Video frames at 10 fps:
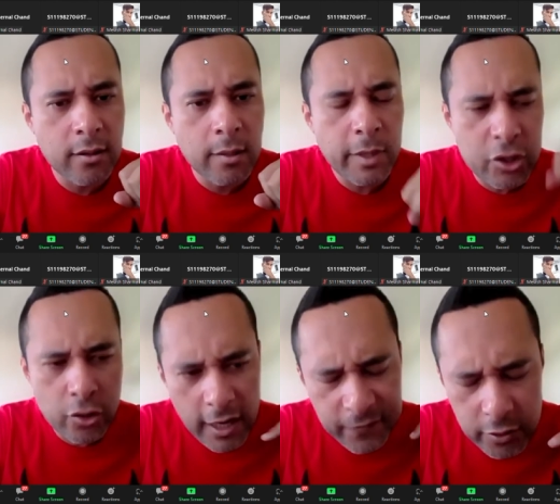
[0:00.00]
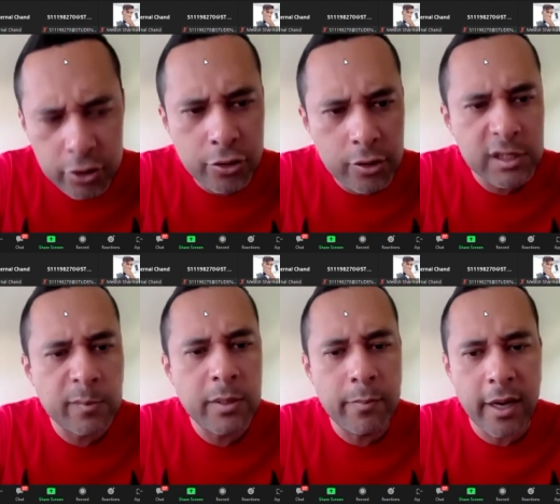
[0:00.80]
but you have to choose to
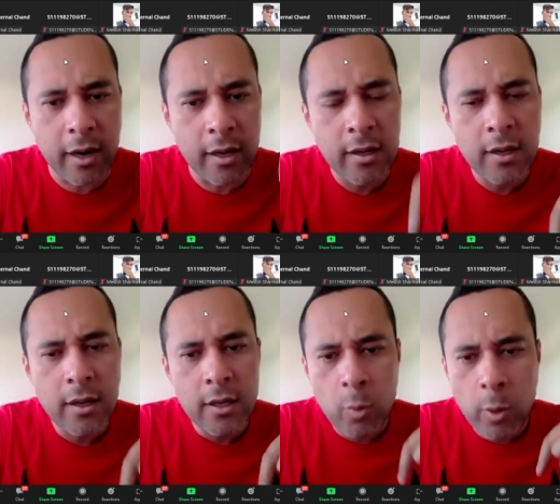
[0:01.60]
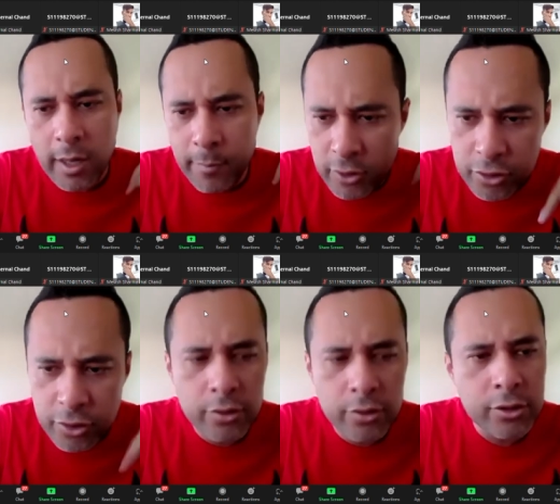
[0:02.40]
be better. When I mean
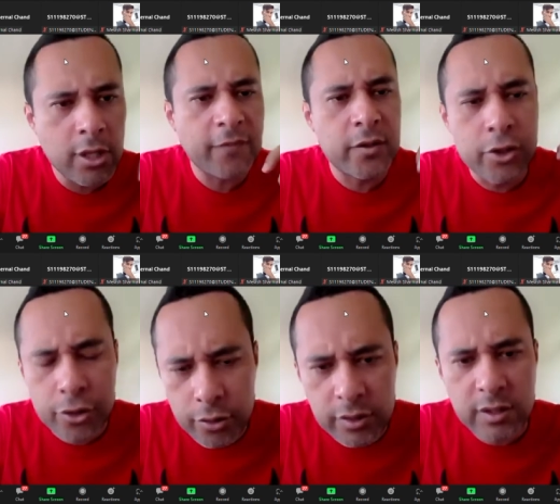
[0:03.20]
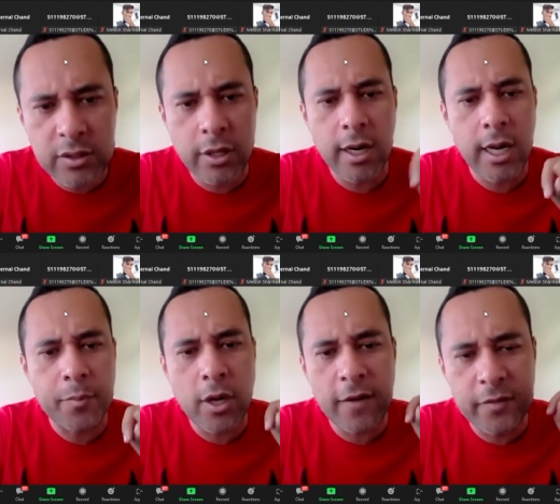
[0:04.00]
choose, you have to choose to turn up.
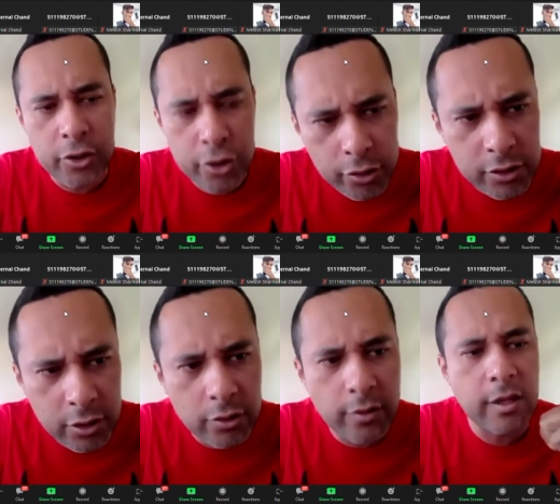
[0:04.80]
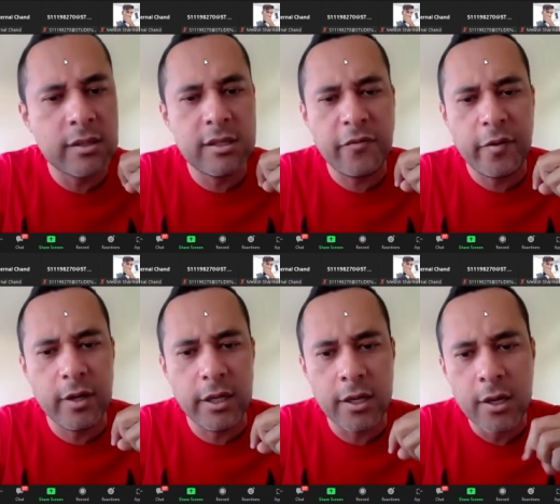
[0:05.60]
You have to choose to do things
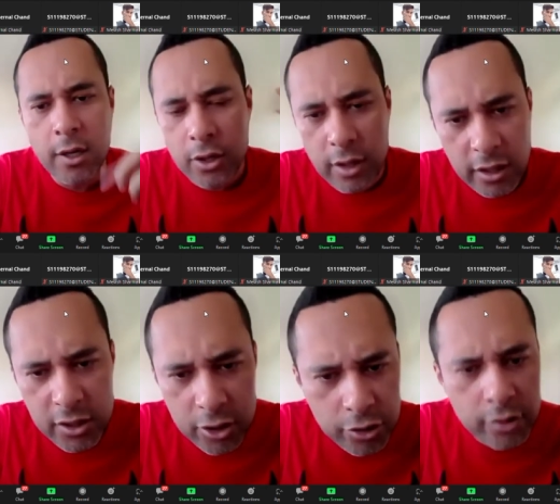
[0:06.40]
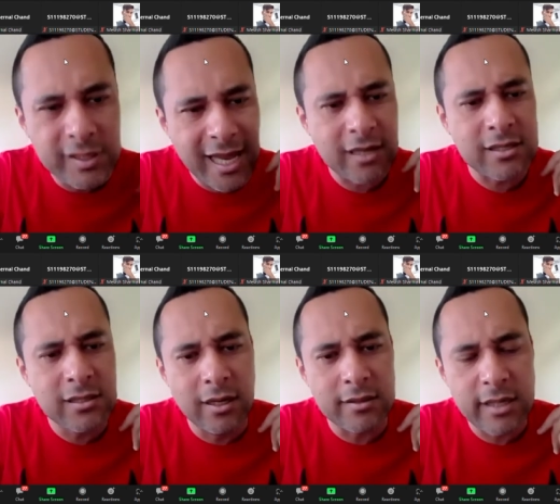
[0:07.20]
differently. You need to choose
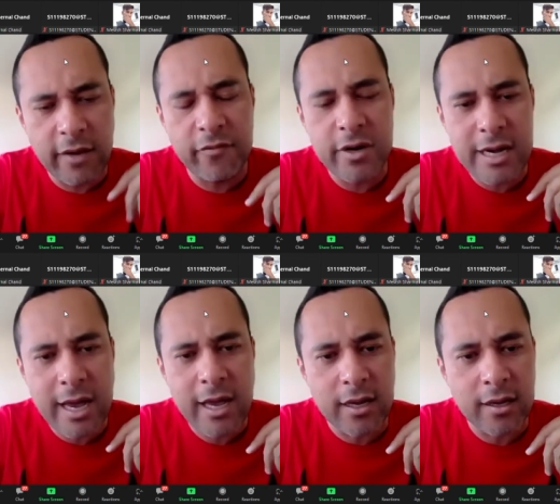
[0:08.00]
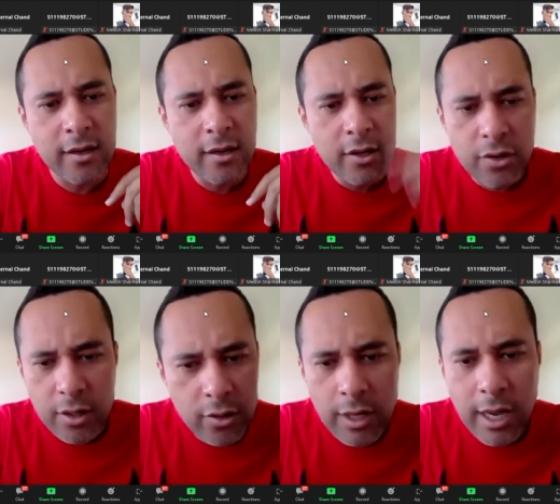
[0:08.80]
excellence every day.
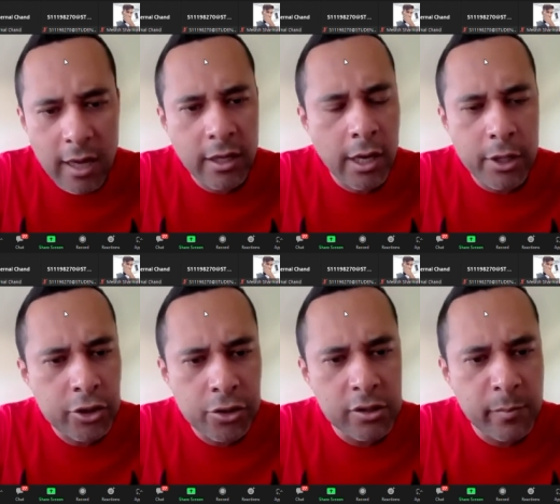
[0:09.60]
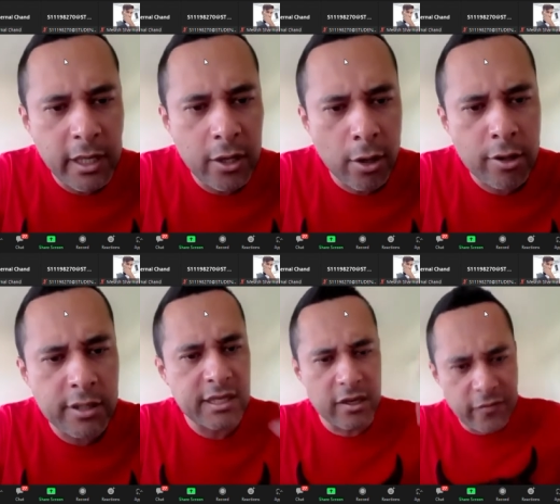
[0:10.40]
You can't go and choose
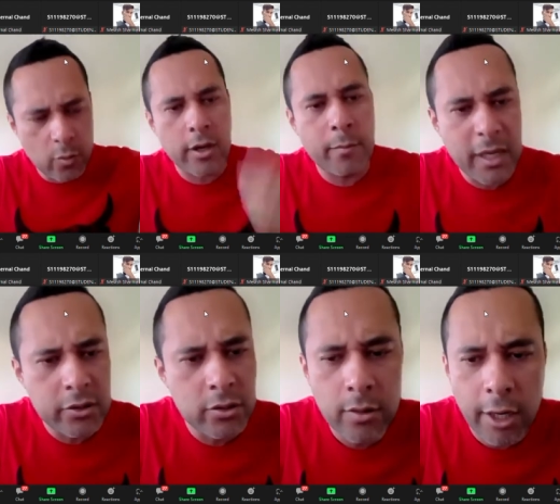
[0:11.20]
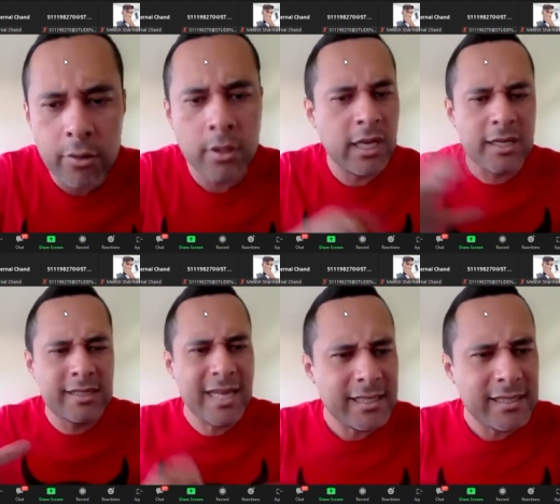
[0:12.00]
mediocrity. If you want to be 200, it's
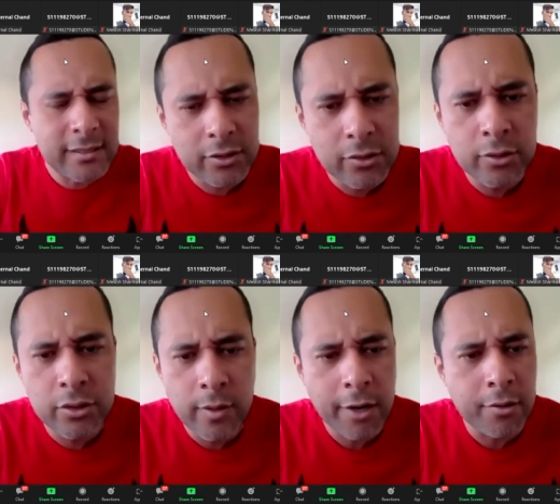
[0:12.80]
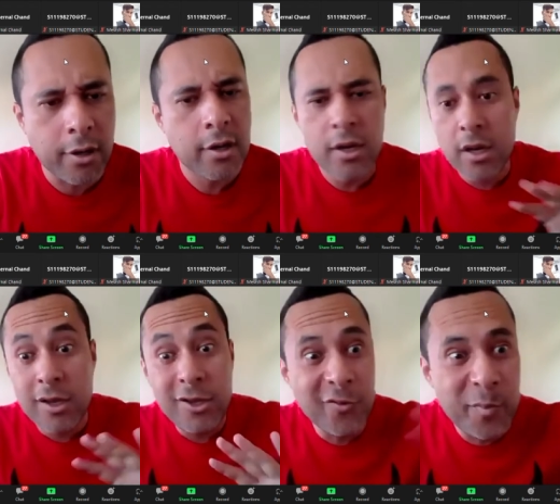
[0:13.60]
easy to do 200.
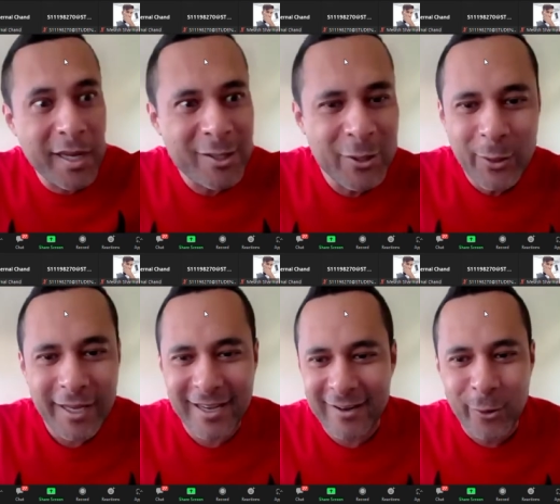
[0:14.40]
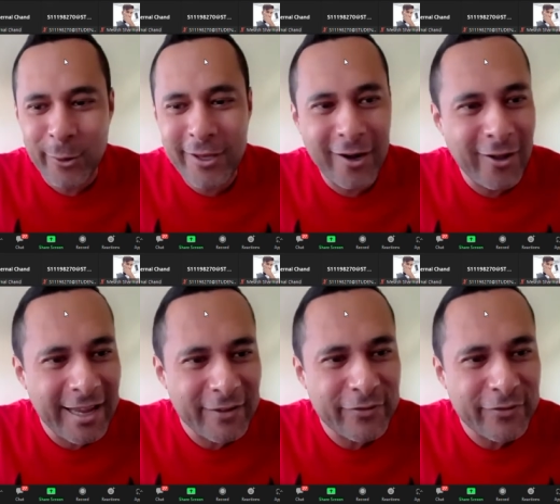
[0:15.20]
You've been doing it all your life.